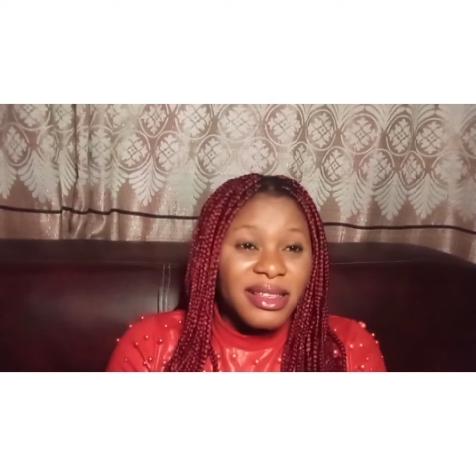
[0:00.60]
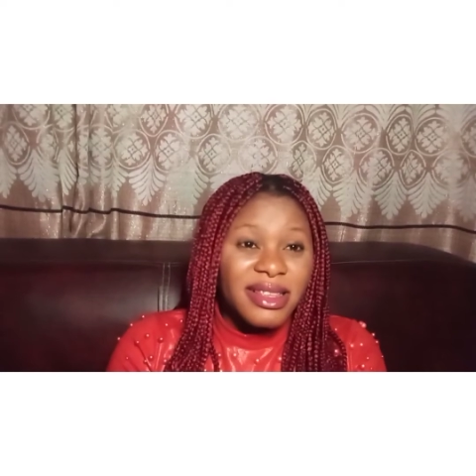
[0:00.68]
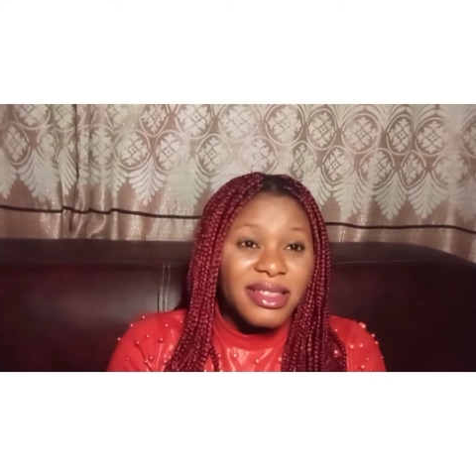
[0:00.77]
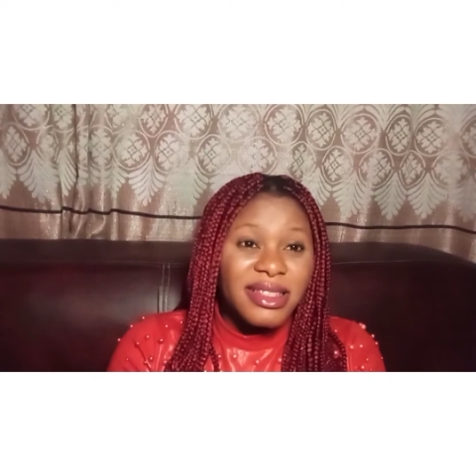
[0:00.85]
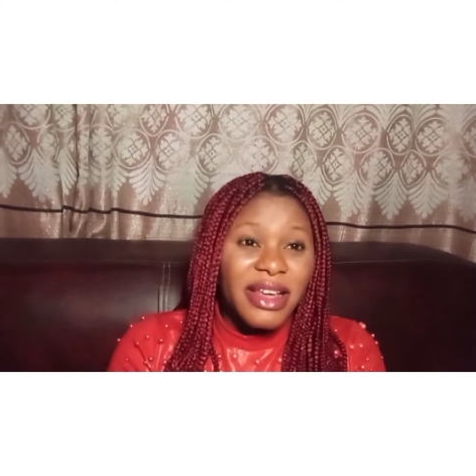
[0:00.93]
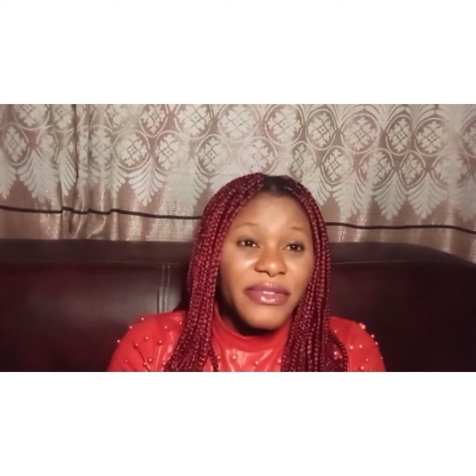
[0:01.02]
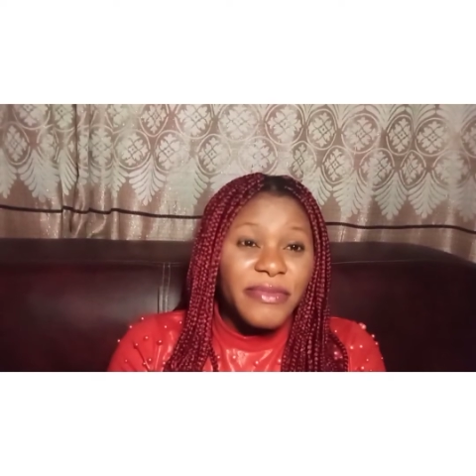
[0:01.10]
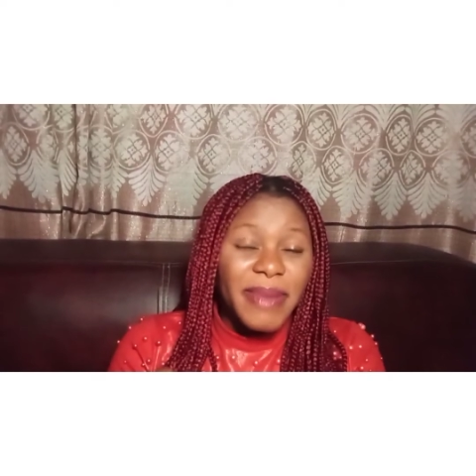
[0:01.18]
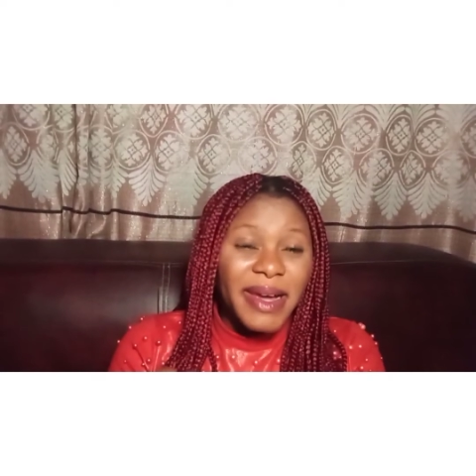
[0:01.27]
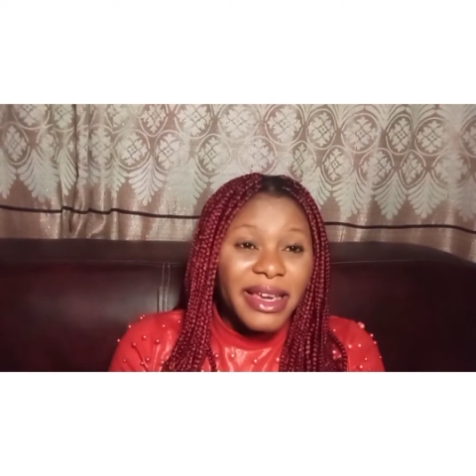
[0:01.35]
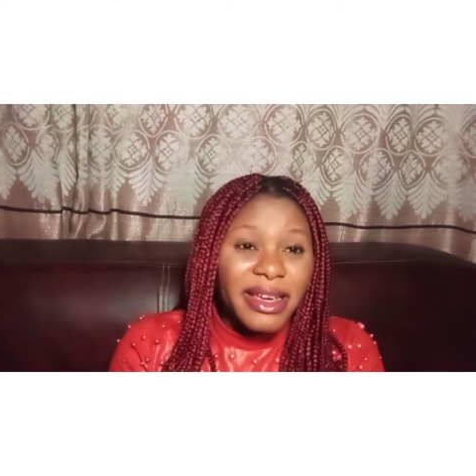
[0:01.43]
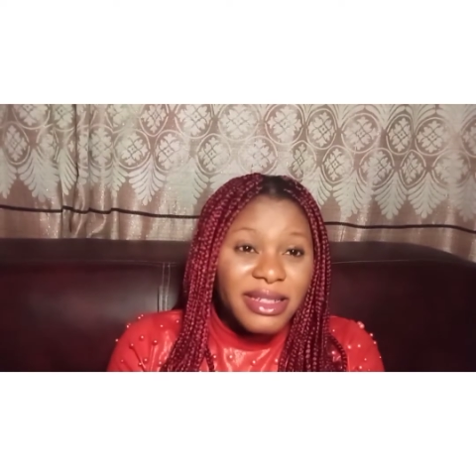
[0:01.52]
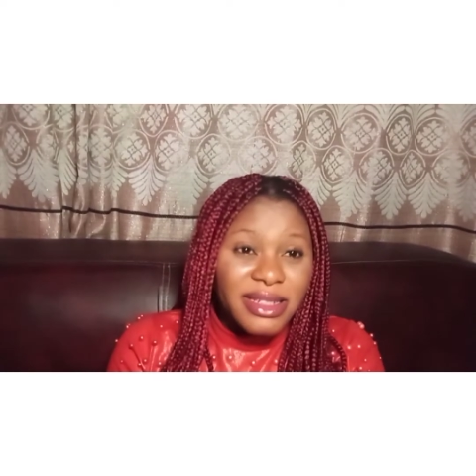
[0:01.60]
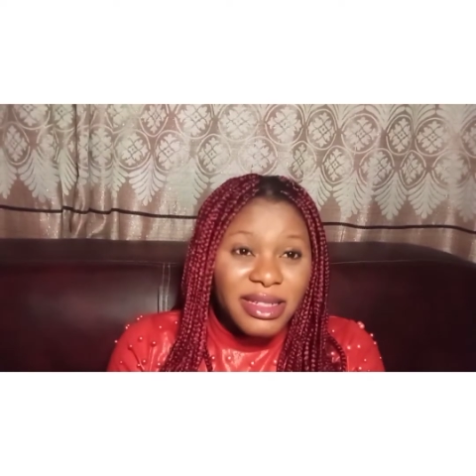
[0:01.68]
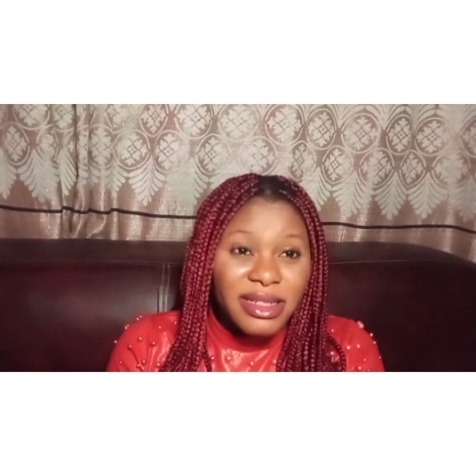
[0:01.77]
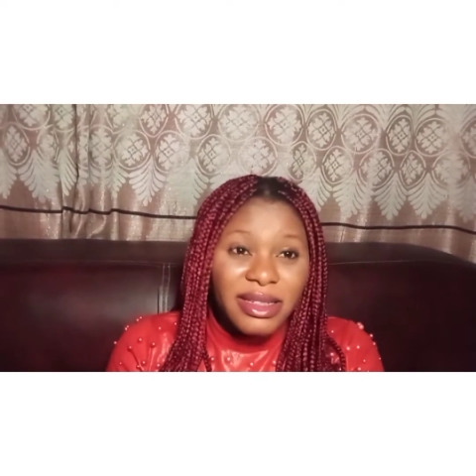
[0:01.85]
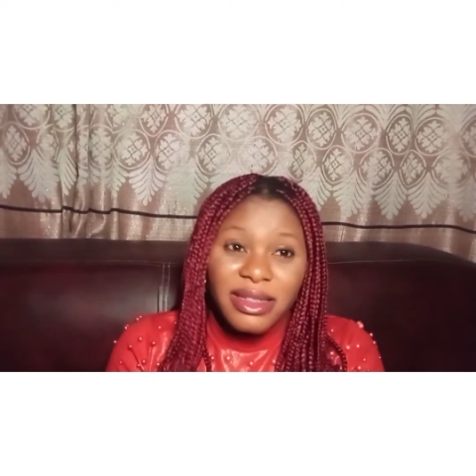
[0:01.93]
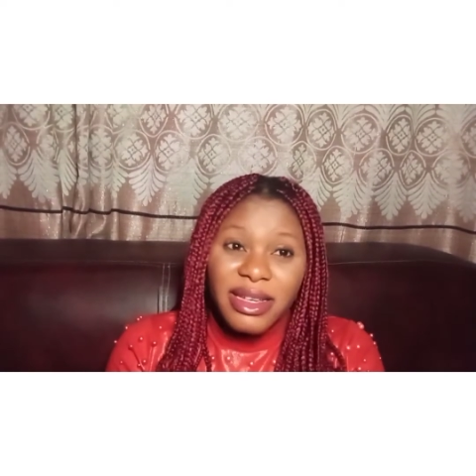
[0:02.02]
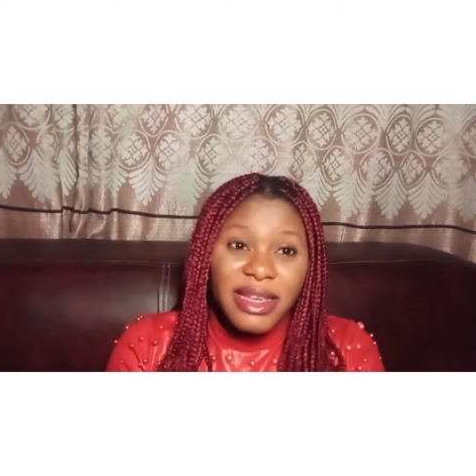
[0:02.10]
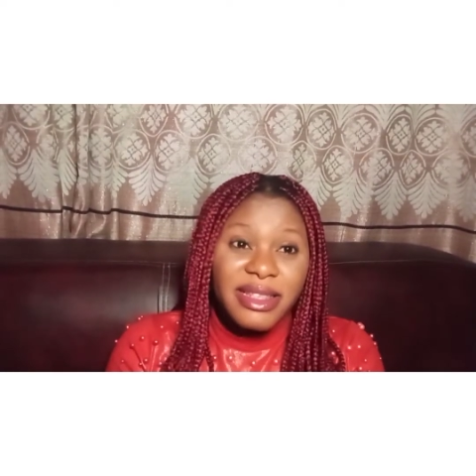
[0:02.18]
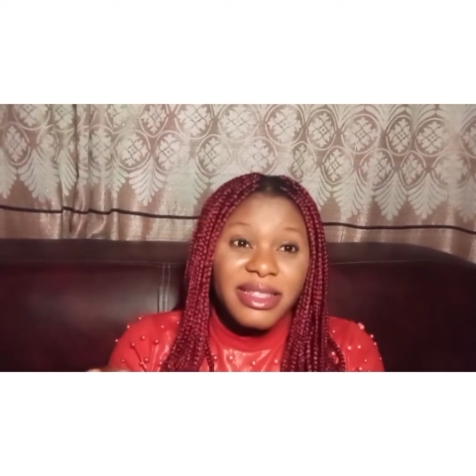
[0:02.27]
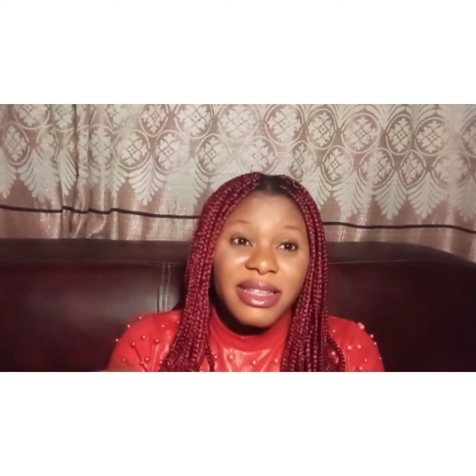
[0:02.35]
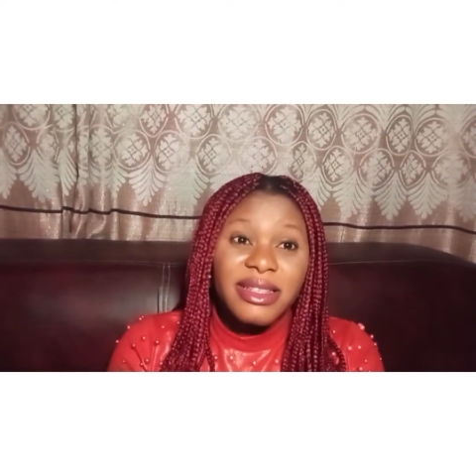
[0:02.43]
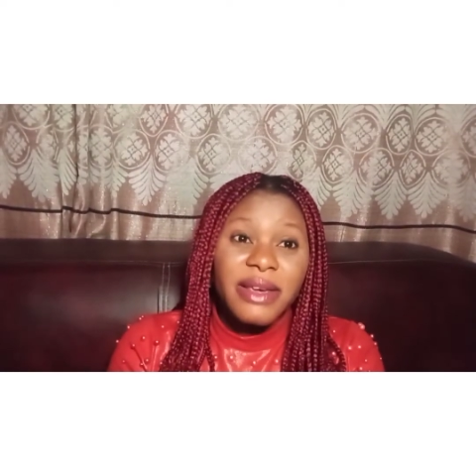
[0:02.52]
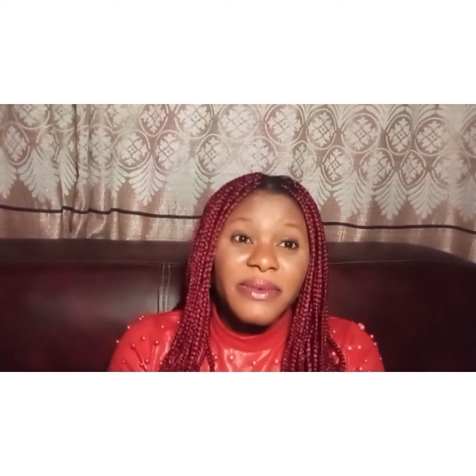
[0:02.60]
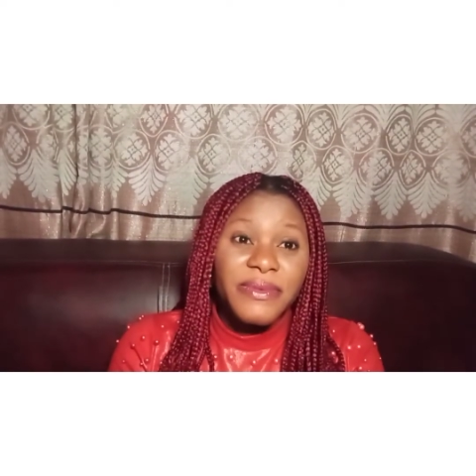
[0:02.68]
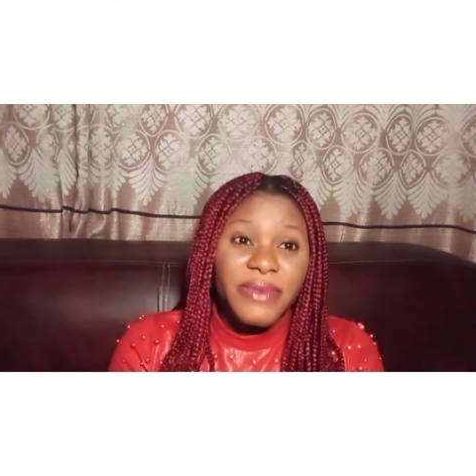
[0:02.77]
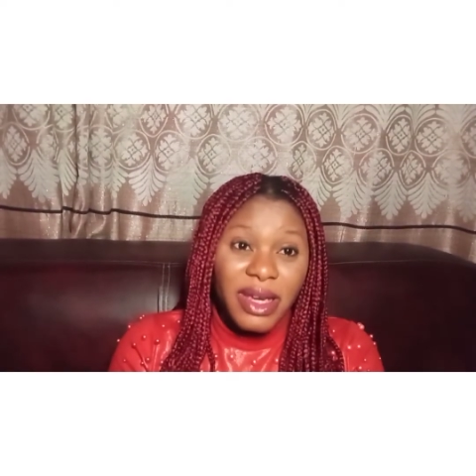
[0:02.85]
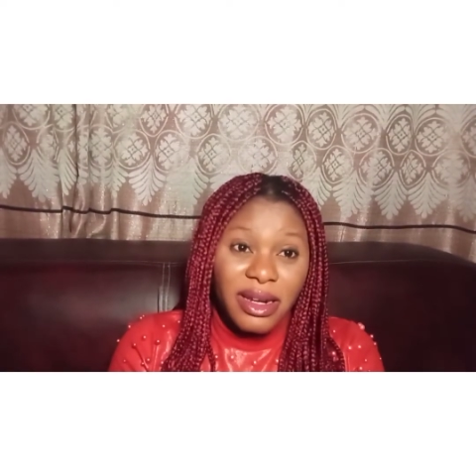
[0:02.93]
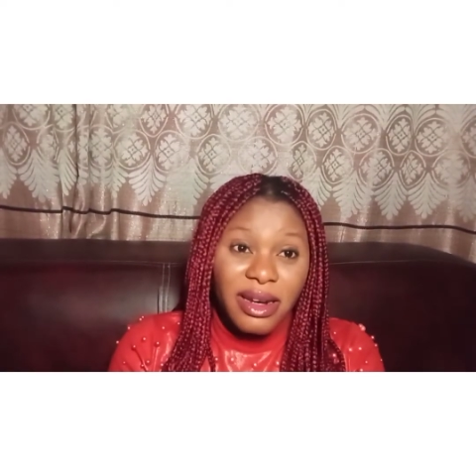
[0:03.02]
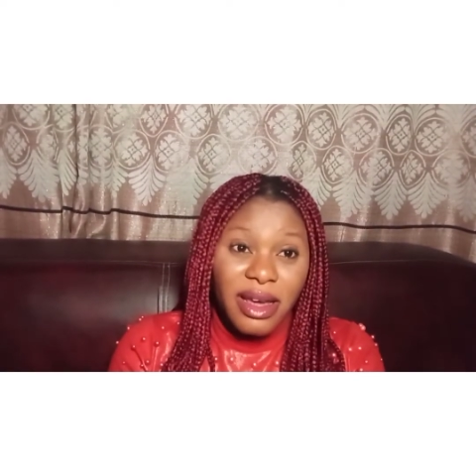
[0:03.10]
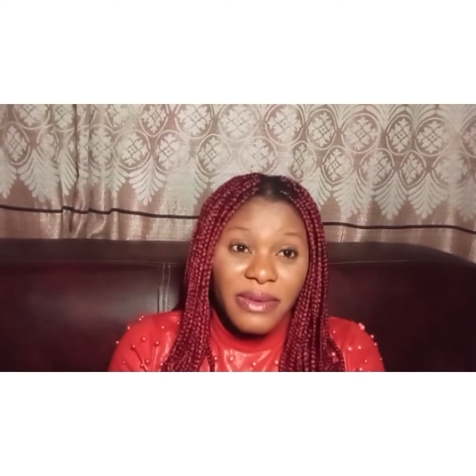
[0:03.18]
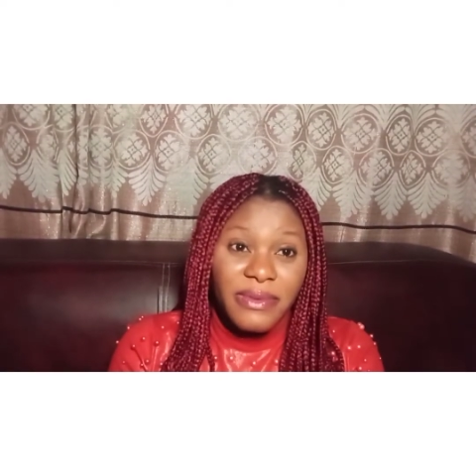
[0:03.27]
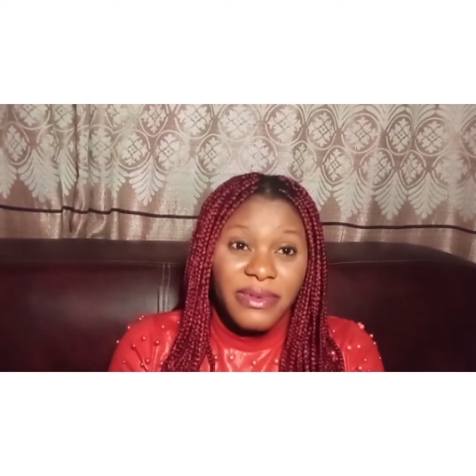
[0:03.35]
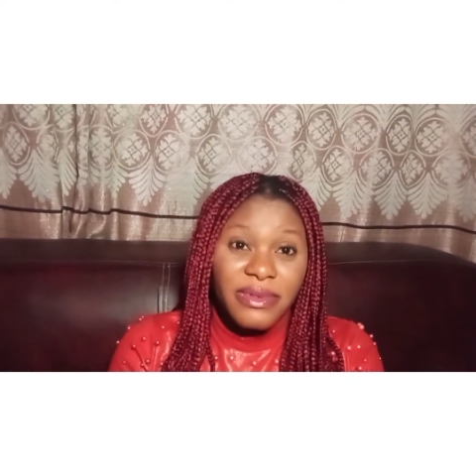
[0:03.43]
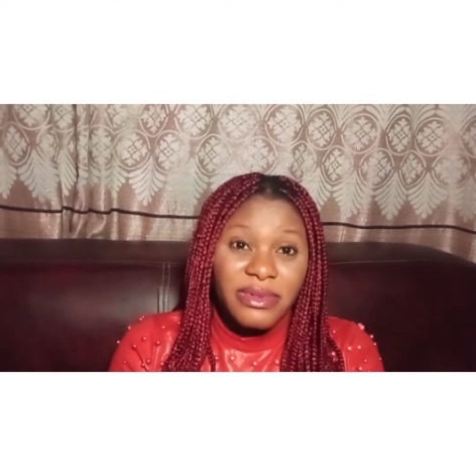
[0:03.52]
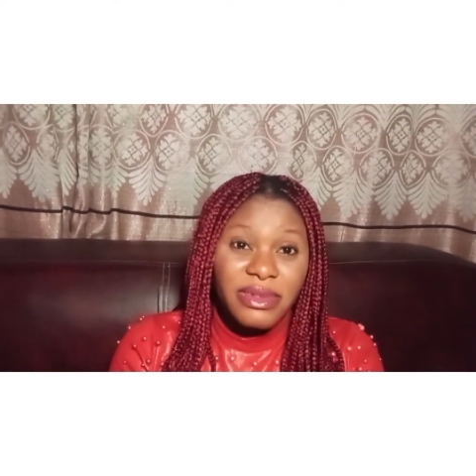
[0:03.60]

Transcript: Self-packaging isn't a fake life.